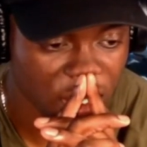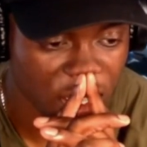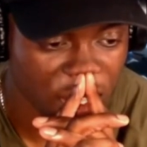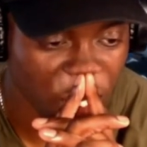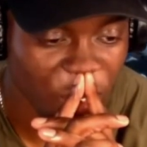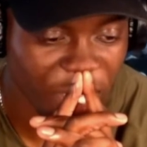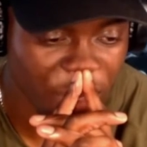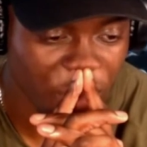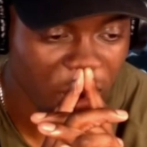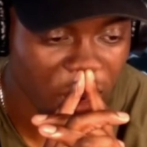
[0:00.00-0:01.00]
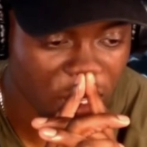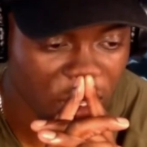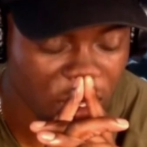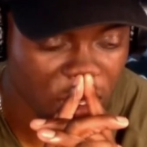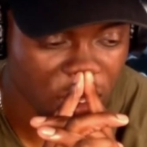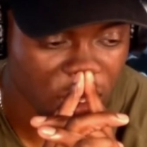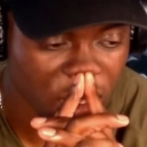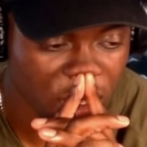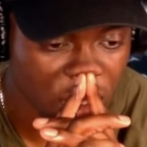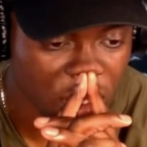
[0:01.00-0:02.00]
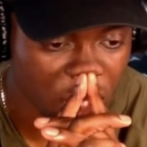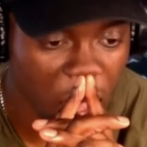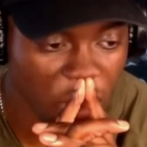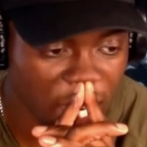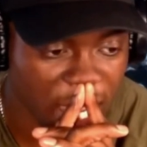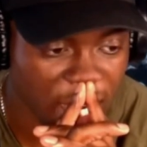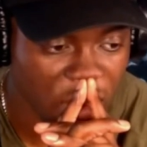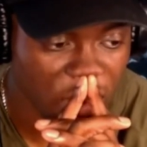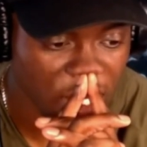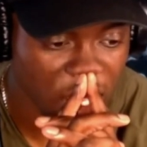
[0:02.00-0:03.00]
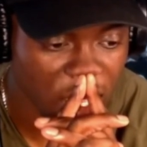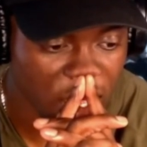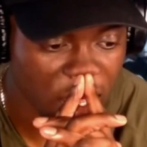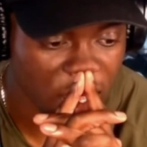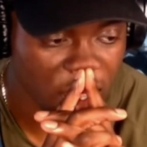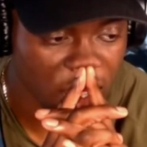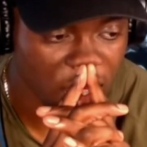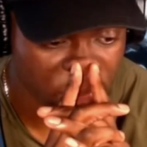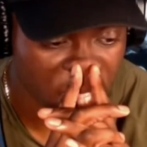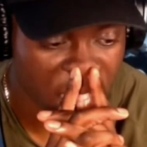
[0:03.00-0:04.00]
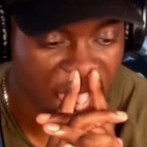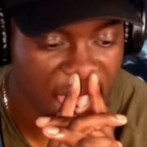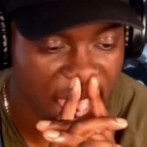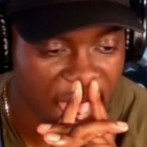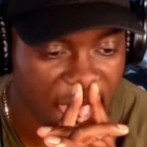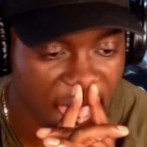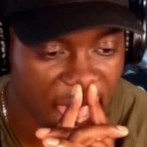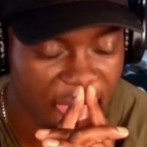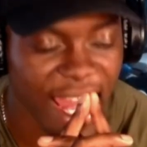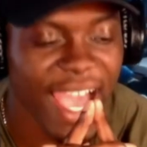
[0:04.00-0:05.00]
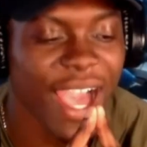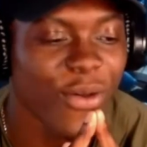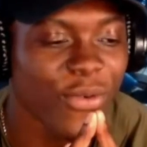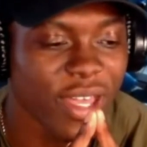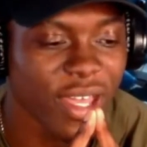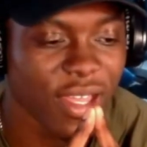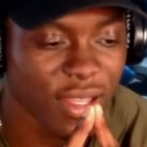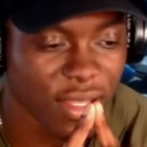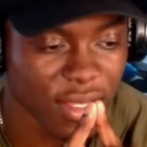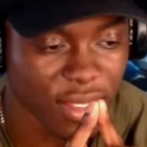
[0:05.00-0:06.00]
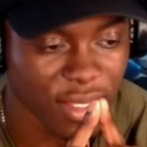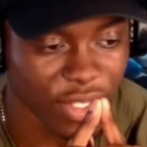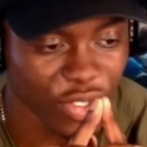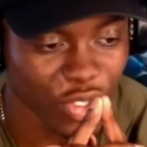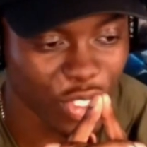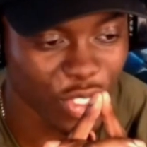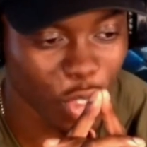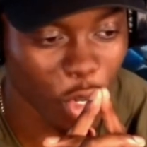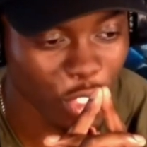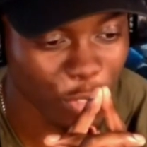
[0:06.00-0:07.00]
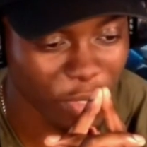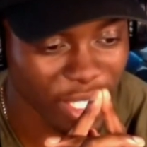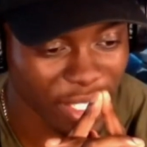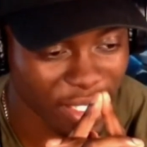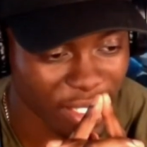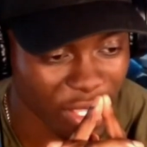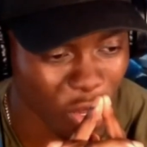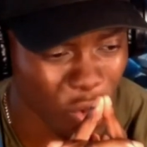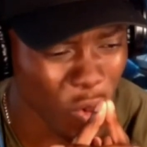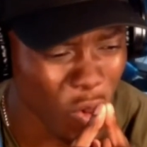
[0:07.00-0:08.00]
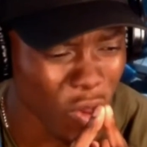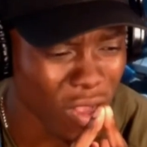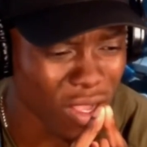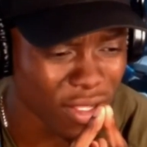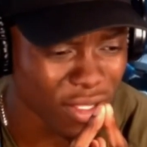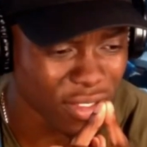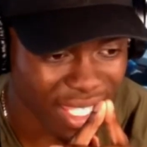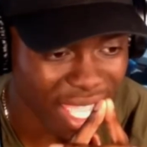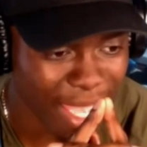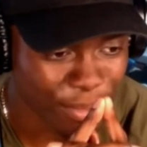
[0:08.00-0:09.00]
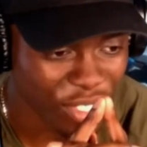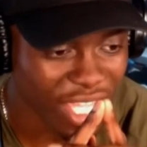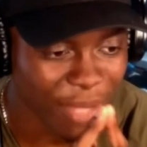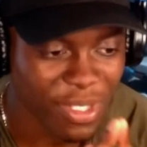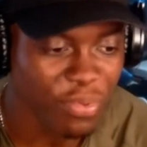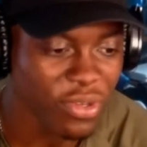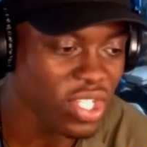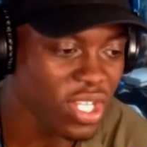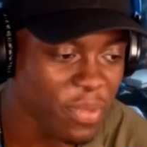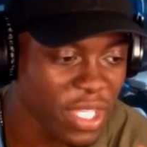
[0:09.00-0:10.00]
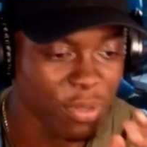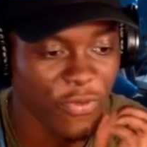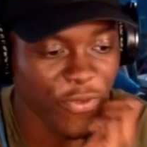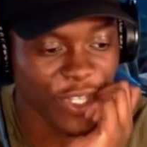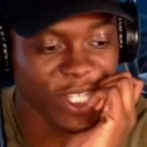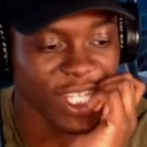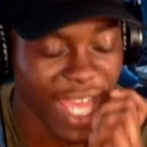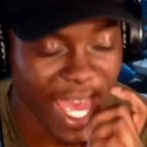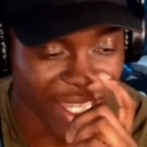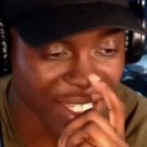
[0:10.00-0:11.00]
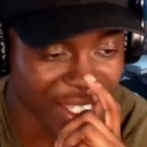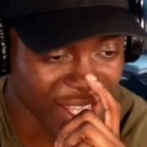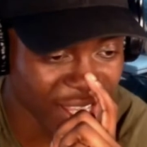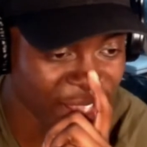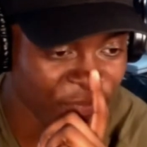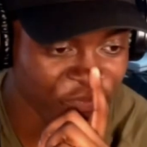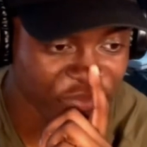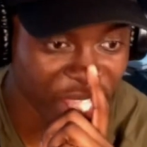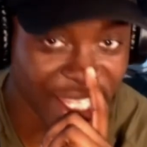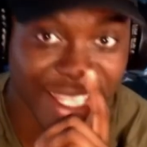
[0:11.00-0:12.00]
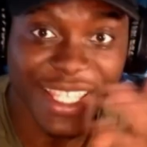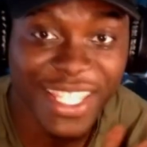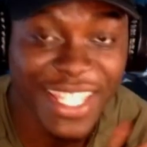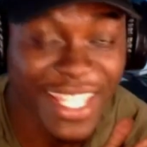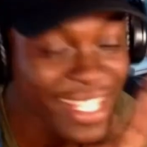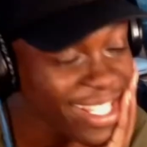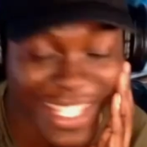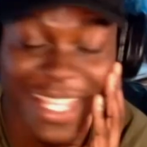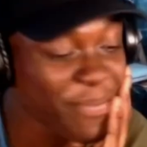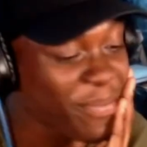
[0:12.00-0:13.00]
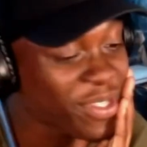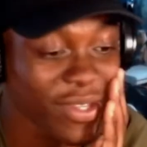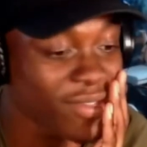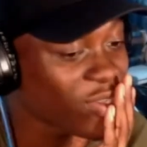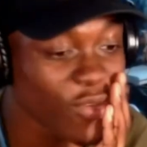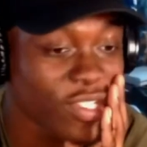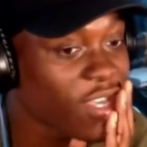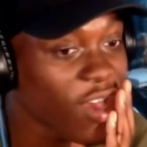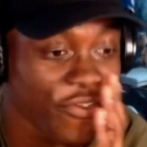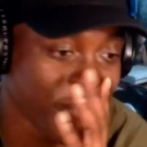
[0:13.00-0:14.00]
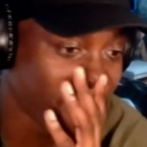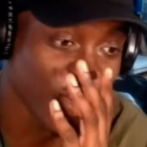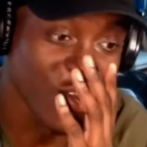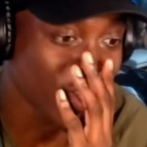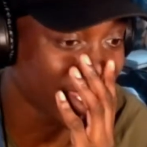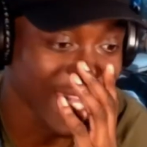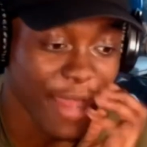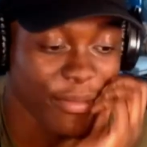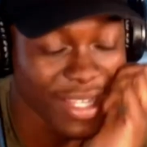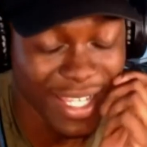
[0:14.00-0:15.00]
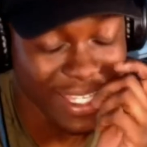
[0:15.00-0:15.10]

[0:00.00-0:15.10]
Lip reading: Toki, where are you? Oh, did I notice her? Allow it. Dodge, please. Oh. Damn, she came to preach to the people before she died. This episode is so tough, man. God damn.